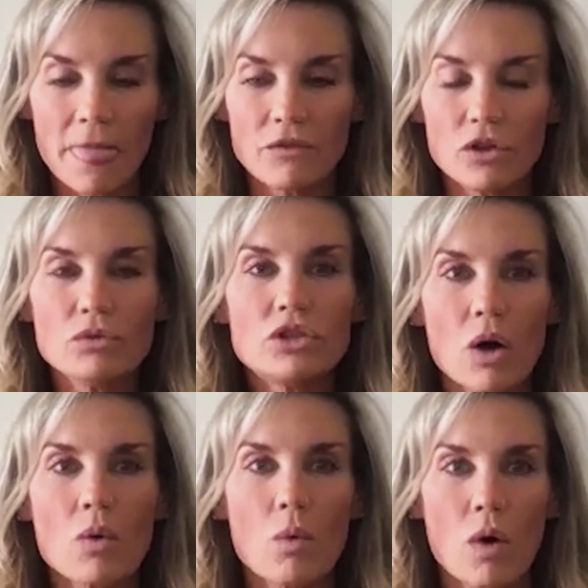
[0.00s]
if you
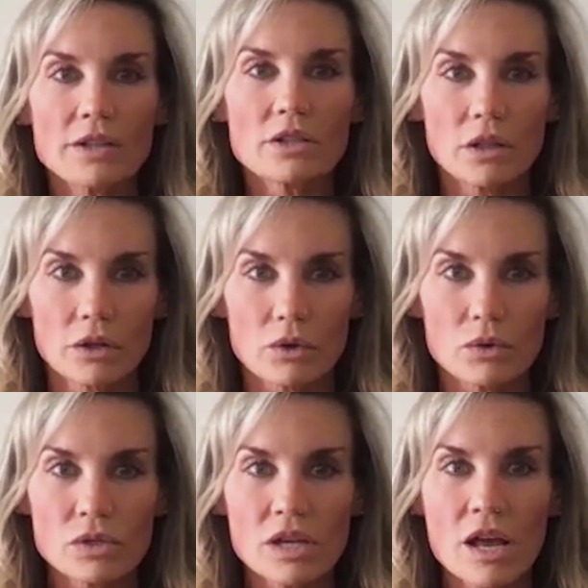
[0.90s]
don't want to
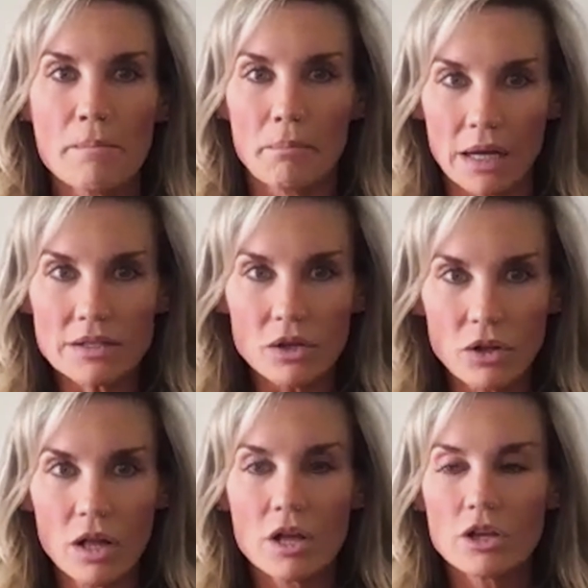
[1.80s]
lose
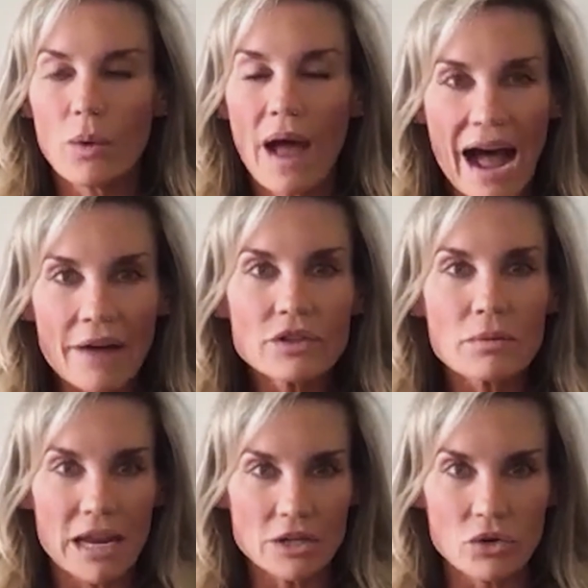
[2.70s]
muscle, you have to
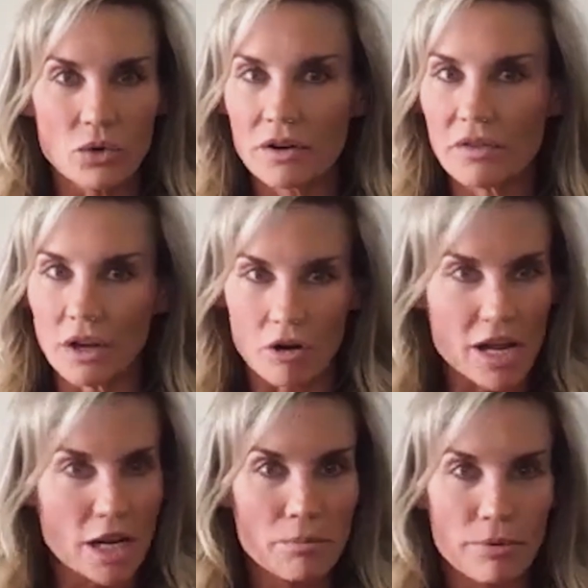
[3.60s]
make sure that you're
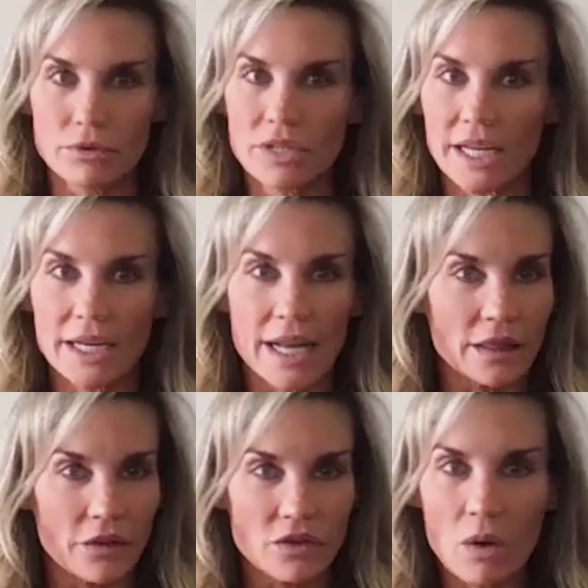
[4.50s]
eating protein and
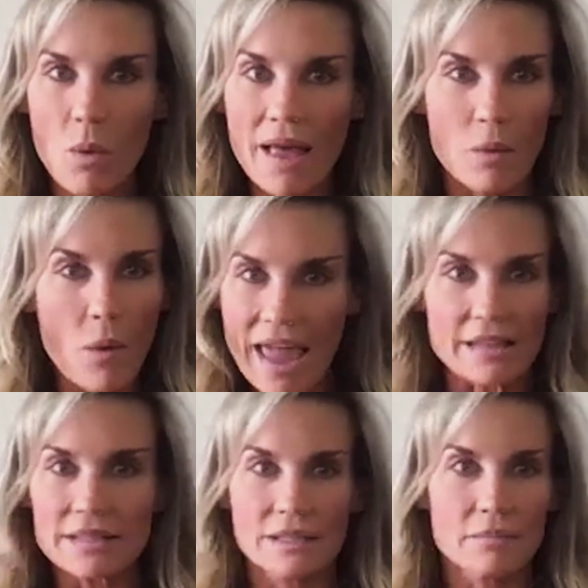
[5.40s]
lifting
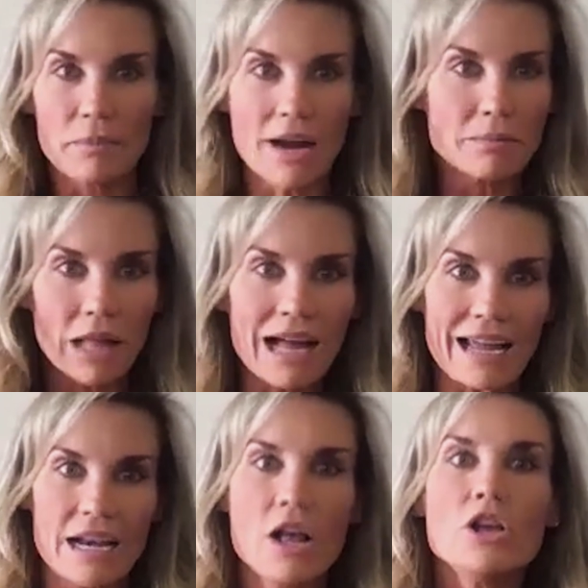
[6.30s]
weights, bottom
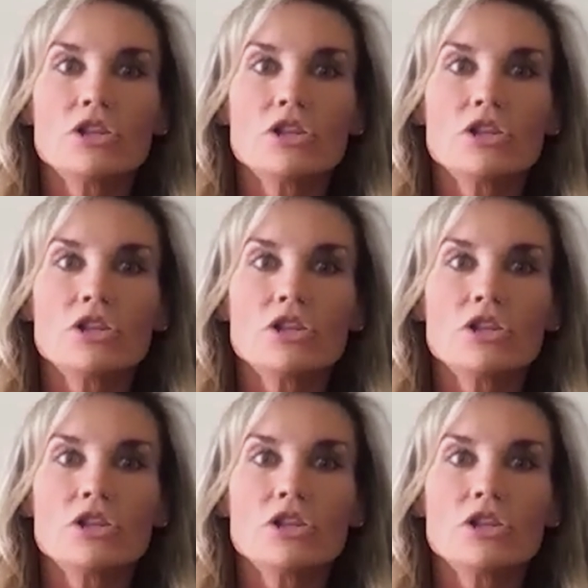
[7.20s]
line.